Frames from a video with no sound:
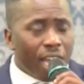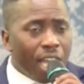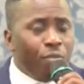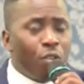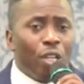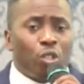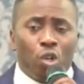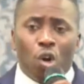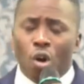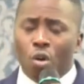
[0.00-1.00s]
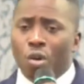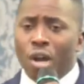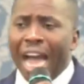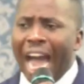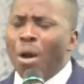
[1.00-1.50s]
If you want to know
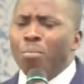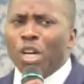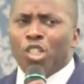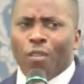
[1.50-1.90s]
how much